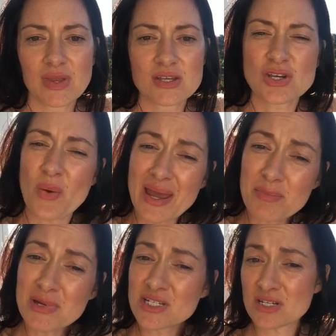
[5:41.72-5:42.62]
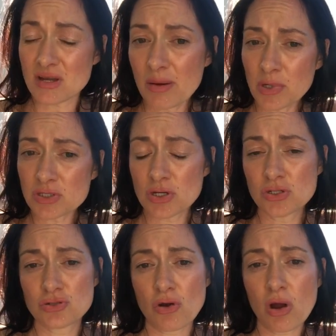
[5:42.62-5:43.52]
So images, I'm not so
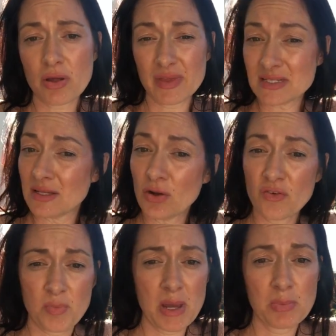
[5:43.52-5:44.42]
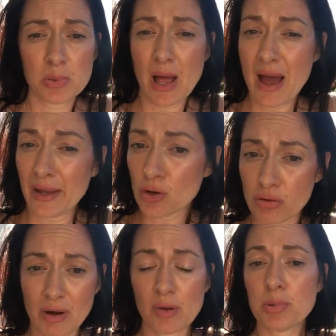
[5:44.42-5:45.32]
strong on this. A lot of people are
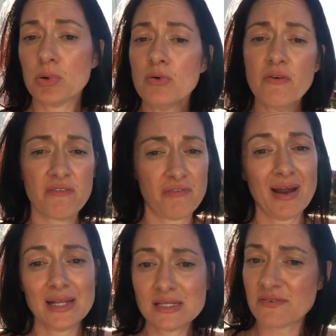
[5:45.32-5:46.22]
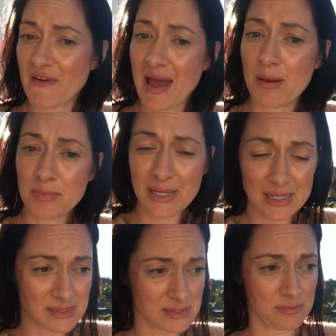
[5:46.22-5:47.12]
incredible, friends,
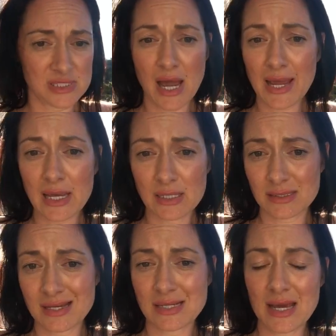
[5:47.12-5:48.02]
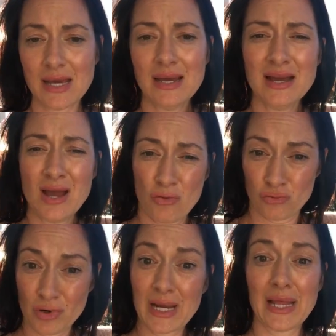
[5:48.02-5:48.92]
family, some psychics I see,
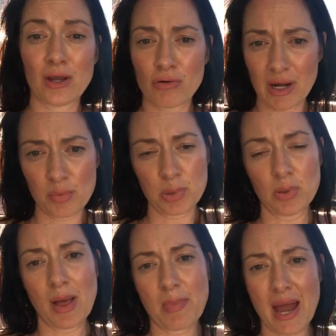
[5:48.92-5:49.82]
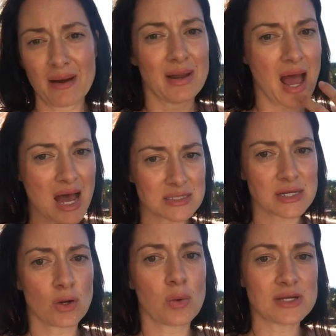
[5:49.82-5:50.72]
really incredible about
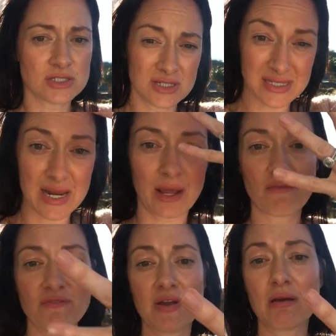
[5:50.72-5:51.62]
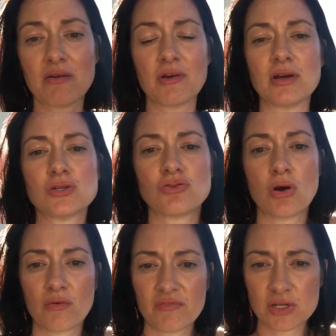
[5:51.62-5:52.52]
asking questions, getting a very, very
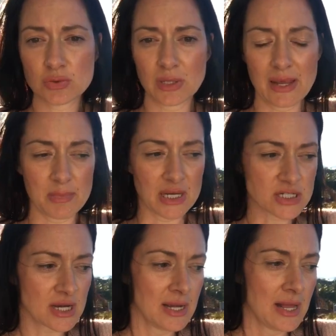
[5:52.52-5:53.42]
strong visual image.